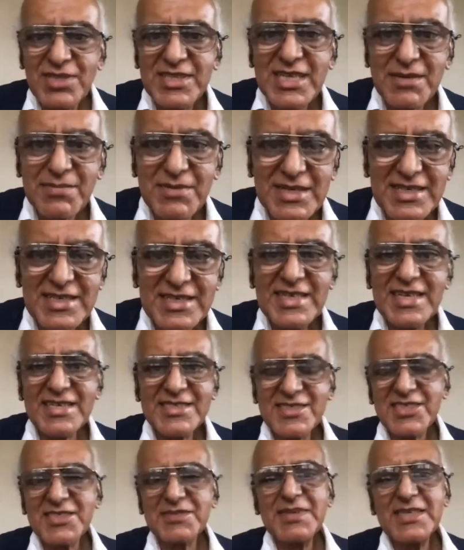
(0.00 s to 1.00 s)
be
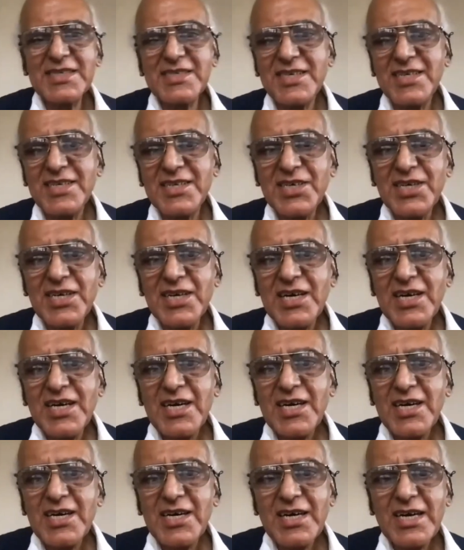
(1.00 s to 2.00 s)
readjustment?
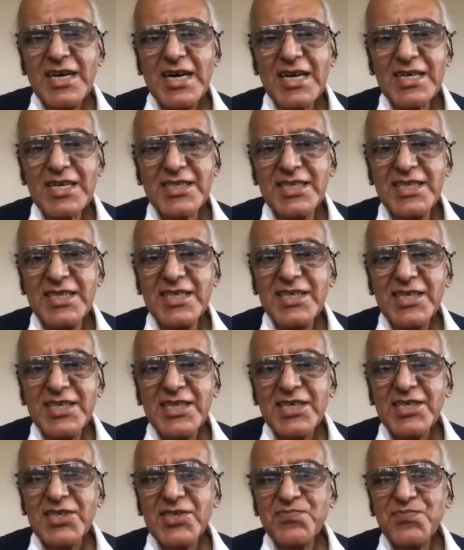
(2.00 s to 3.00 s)
Are the
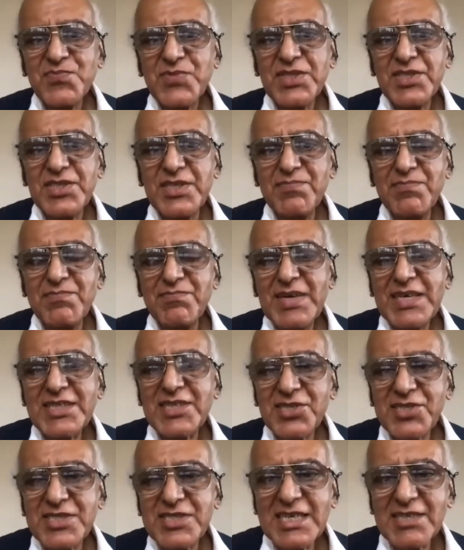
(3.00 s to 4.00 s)

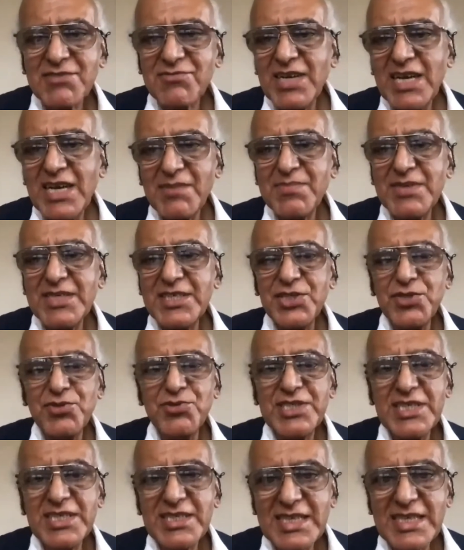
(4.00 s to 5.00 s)
methods that we have been
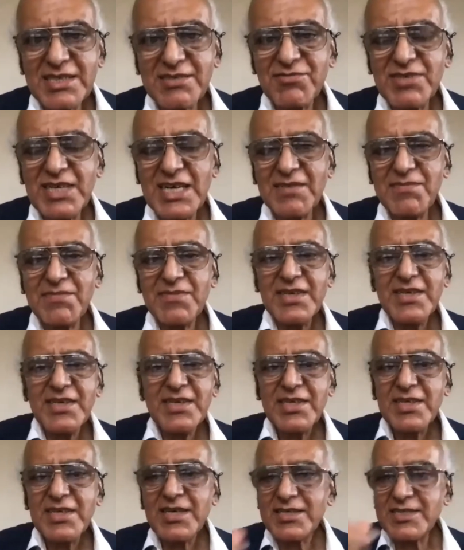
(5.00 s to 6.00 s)
using, that we have
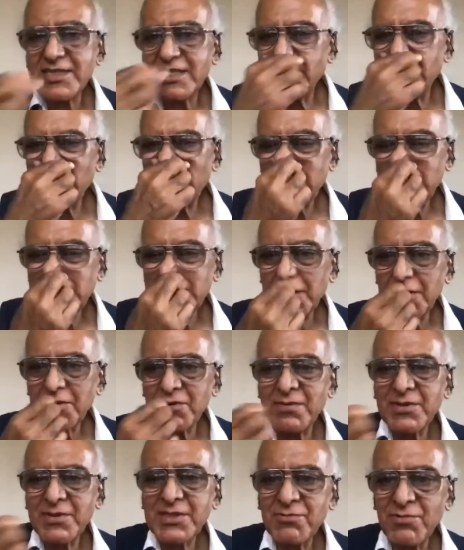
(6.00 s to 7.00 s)
developed all
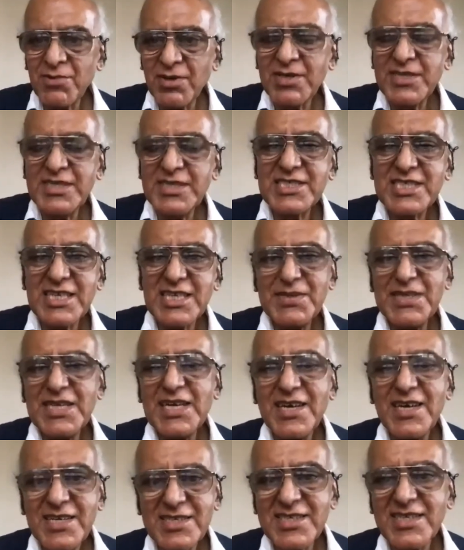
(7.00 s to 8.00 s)
over the world in
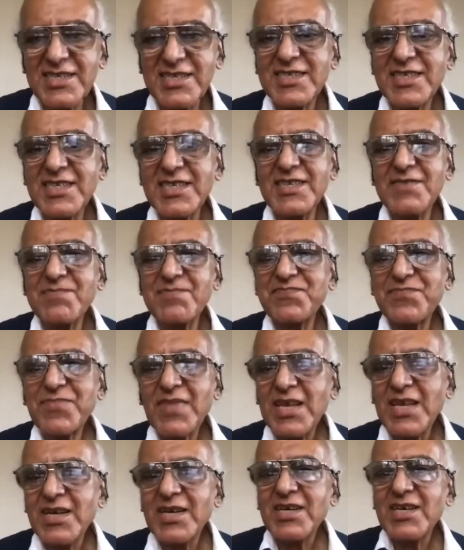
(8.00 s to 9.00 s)
seminars and
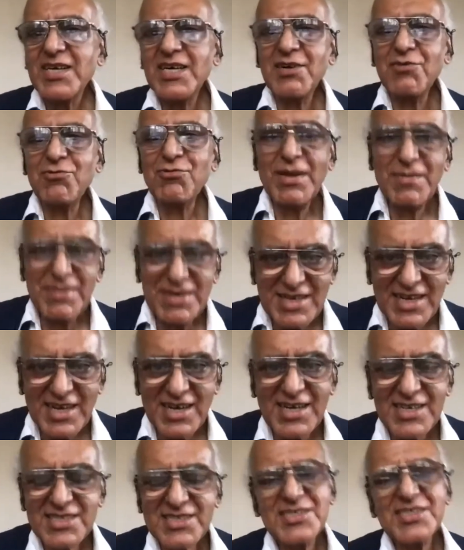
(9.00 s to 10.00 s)

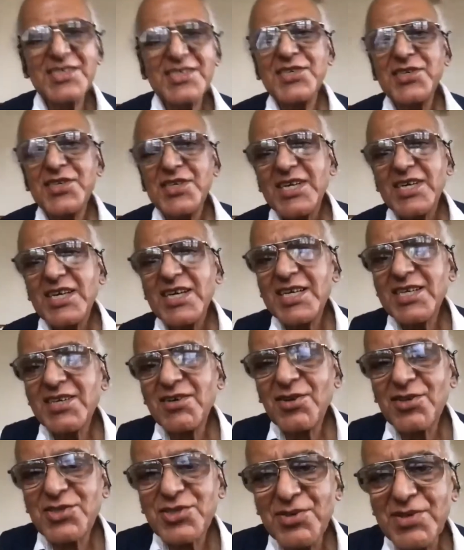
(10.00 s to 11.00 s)
webinars, and
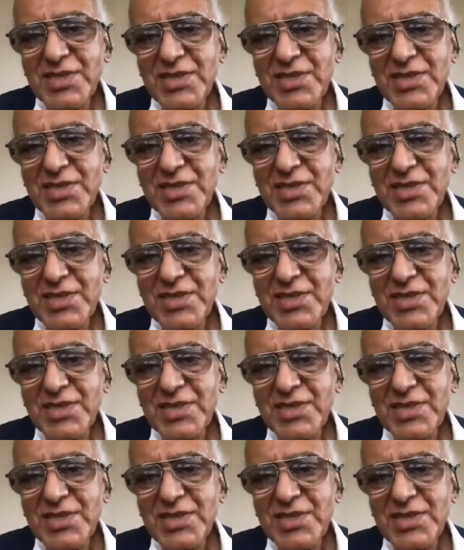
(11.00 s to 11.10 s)
also in